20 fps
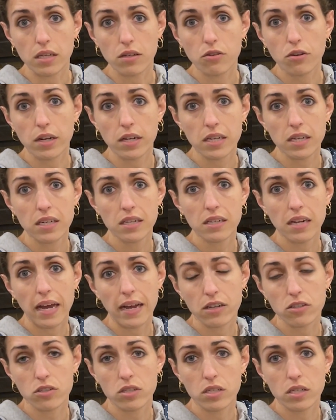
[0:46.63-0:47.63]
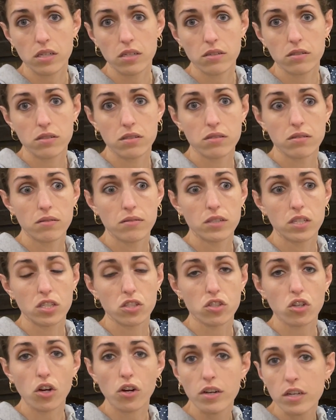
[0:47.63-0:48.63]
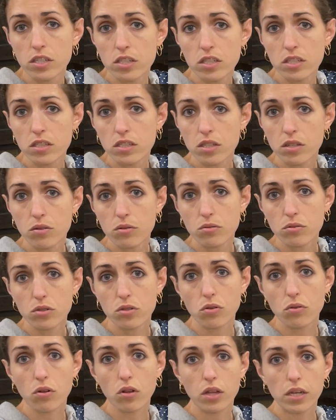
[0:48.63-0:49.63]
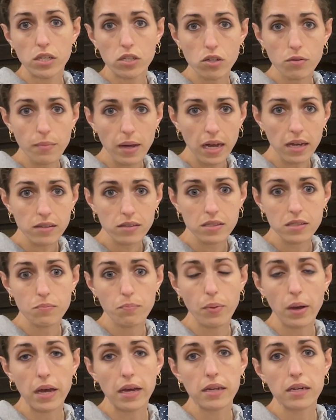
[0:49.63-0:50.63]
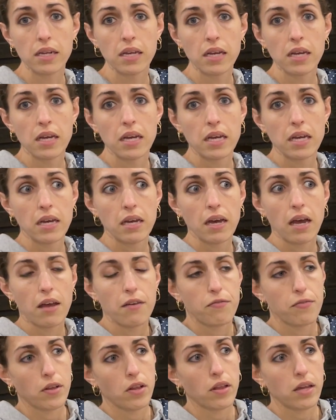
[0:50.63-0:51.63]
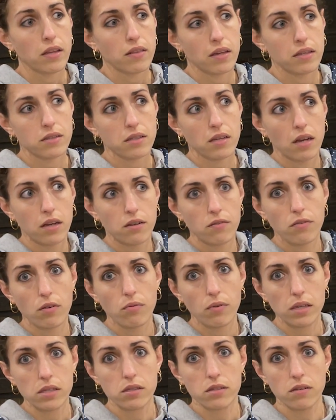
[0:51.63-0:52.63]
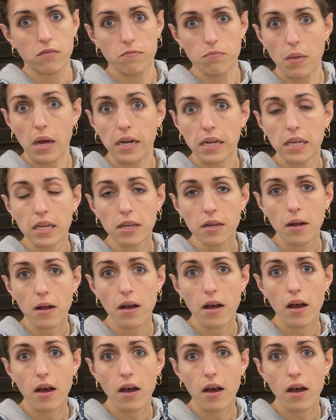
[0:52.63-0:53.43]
Cricut actually discourages you to clean your mats, but I feel like that's kind of a waste of money.